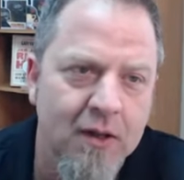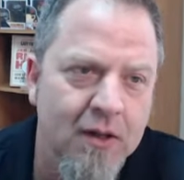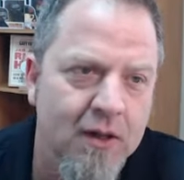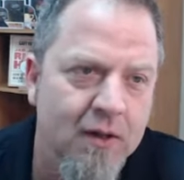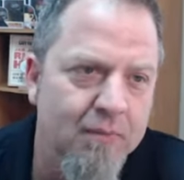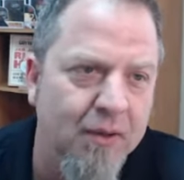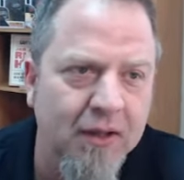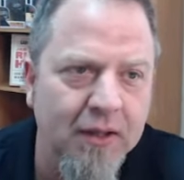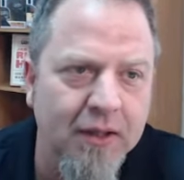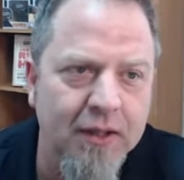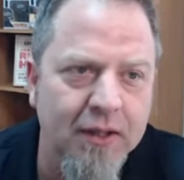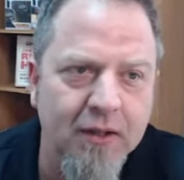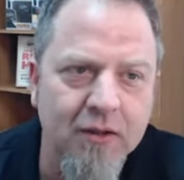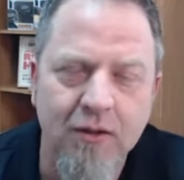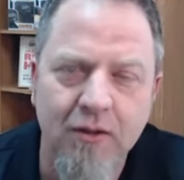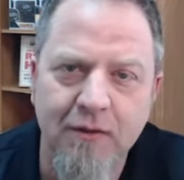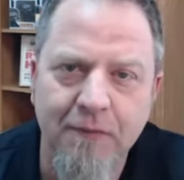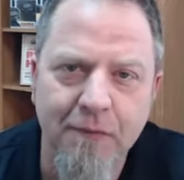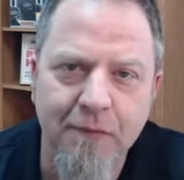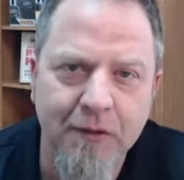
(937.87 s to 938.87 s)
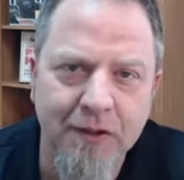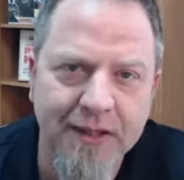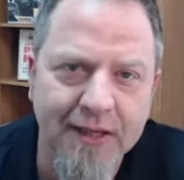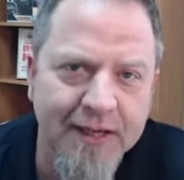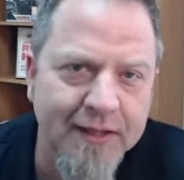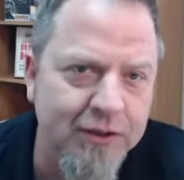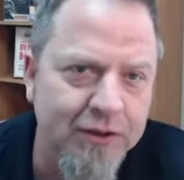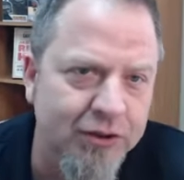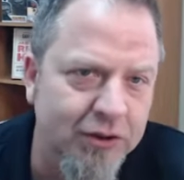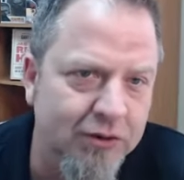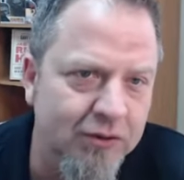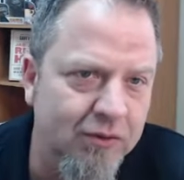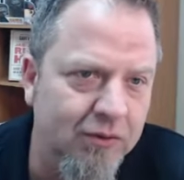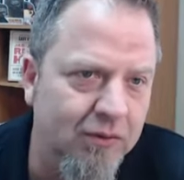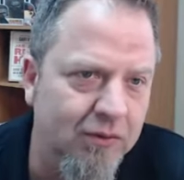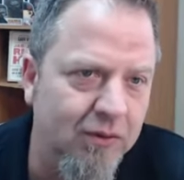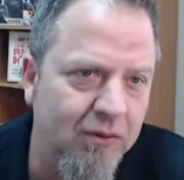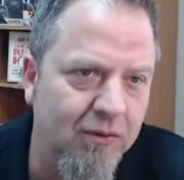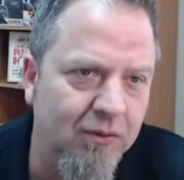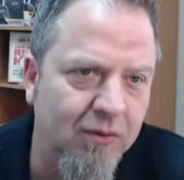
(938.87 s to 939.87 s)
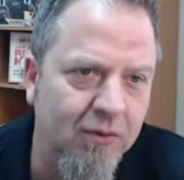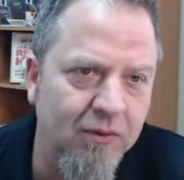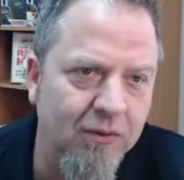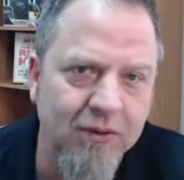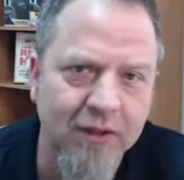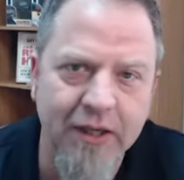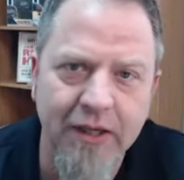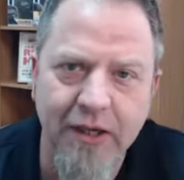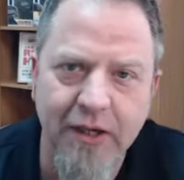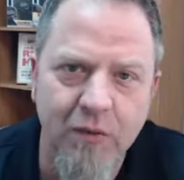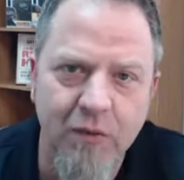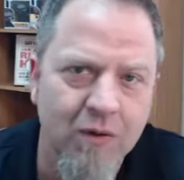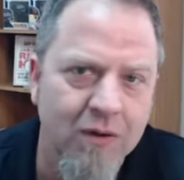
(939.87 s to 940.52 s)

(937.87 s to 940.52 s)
political affiliation or or leaning